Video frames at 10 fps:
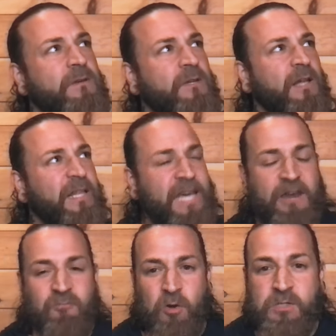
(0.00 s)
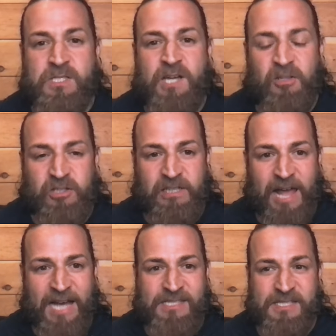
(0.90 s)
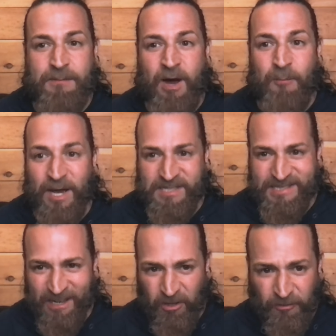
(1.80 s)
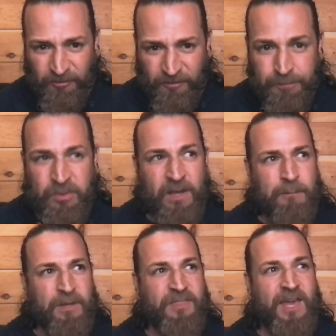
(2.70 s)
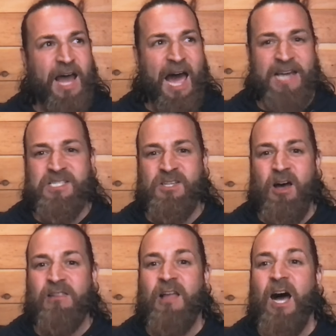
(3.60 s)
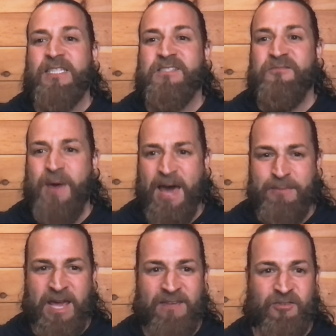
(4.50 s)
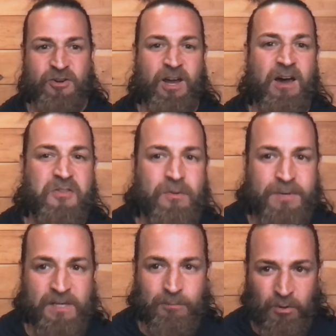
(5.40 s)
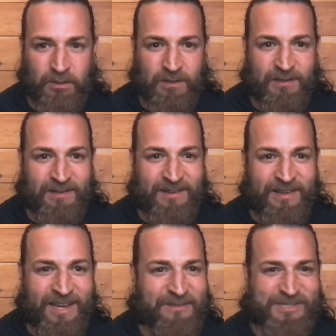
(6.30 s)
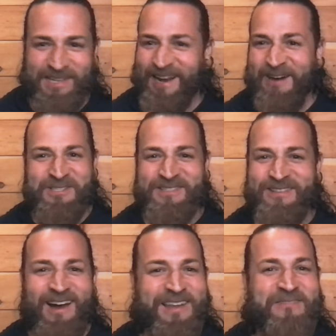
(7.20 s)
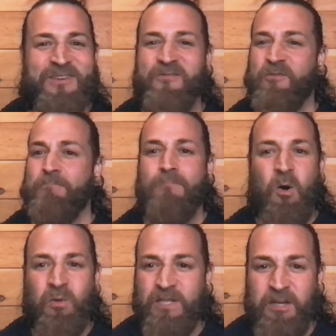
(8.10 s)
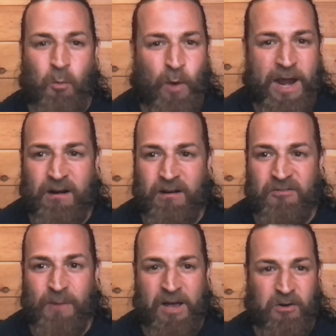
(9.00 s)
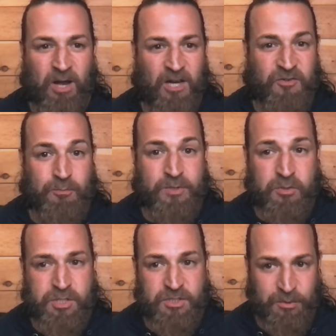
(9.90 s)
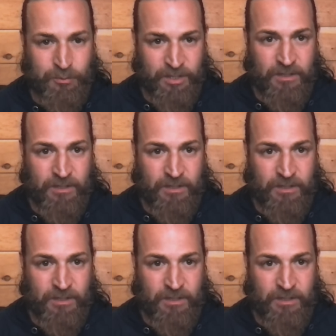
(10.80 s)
I like had rose-colored glasses about right. myself. Mm-hmm. But then I saw lots of bad behavior in other people. Mm-hmm. And it was like I was not even remotely aware of my own contribution to it.